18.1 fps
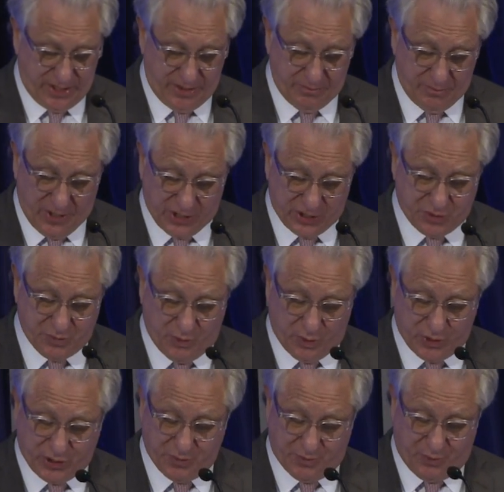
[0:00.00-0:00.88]
much
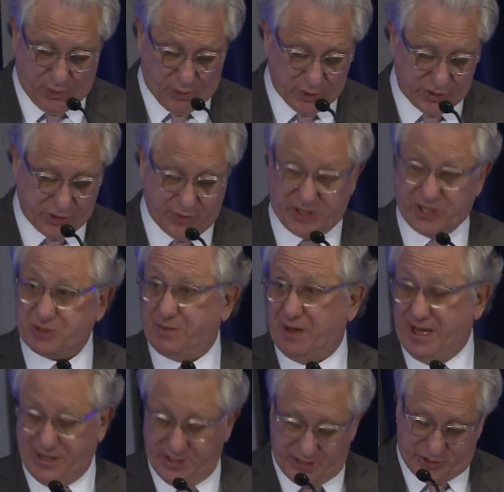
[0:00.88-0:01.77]
more support to
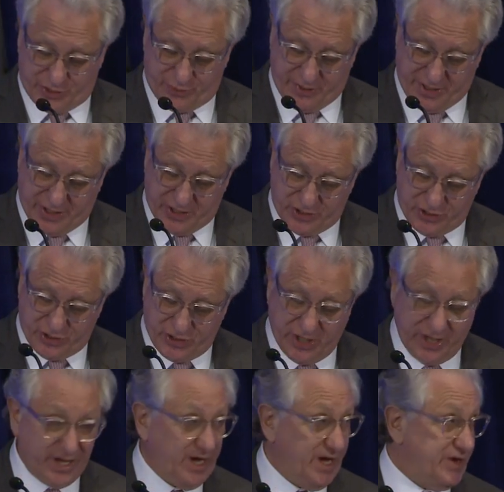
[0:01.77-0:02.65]
expand its reach
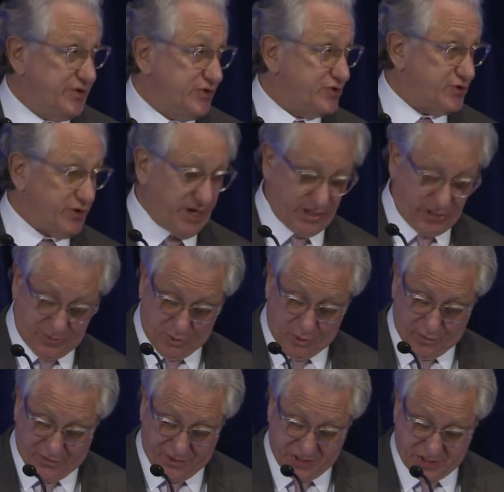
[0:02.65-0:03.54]
and attract
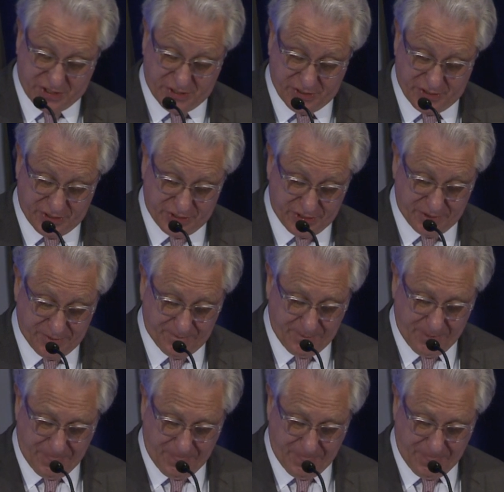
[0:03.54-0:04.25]
more visitors.